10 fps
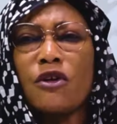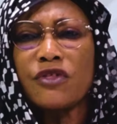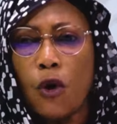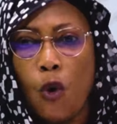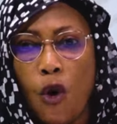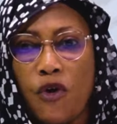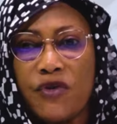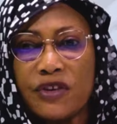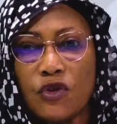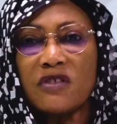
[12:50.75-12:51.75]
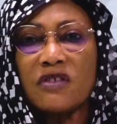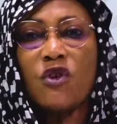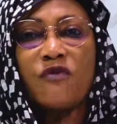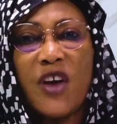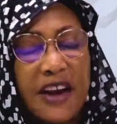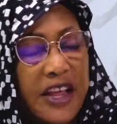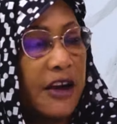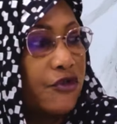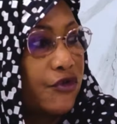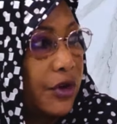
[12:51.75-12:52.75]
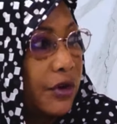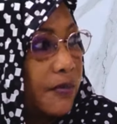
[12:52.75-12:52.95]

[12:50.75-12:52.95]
The whole resources of any country